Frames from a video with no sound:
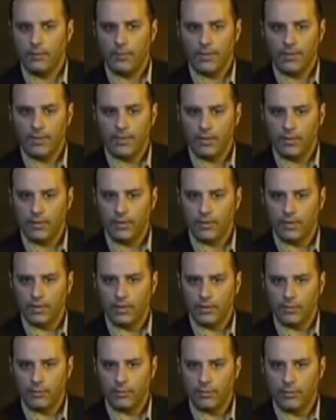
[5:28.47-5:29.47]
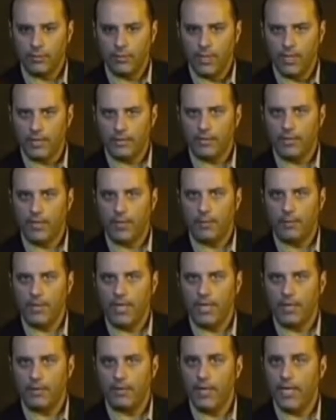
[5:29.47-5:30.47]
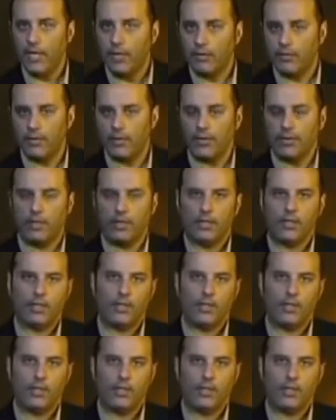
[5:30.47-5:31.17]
But there is a tremendous campaign of hatred